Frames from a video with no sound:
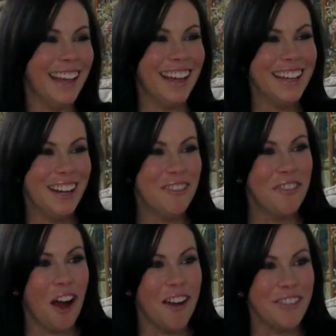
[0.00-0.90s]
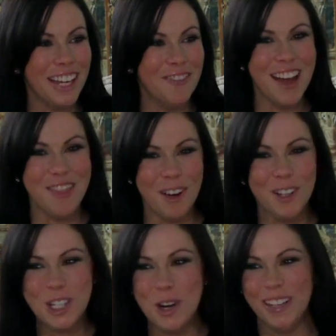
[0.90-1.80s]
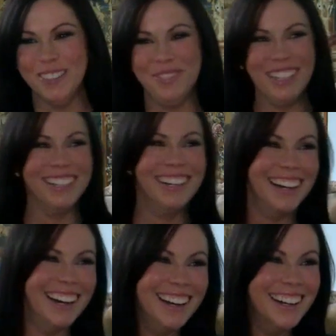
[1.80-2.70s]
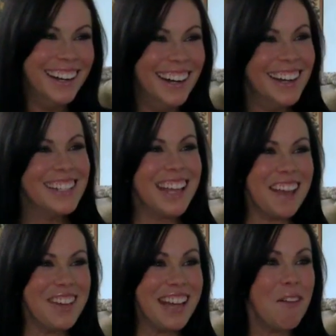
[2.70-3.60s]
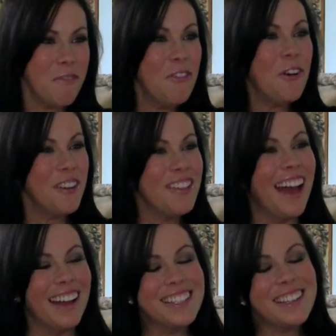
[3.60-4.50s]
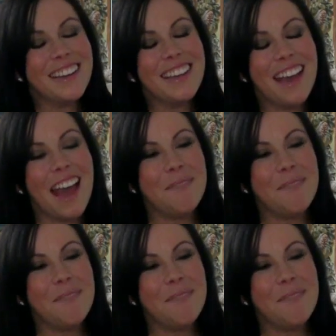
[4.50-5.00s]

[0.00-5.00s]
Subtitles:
their, you know, 5-year round the world trip and saving up for that. So yeah,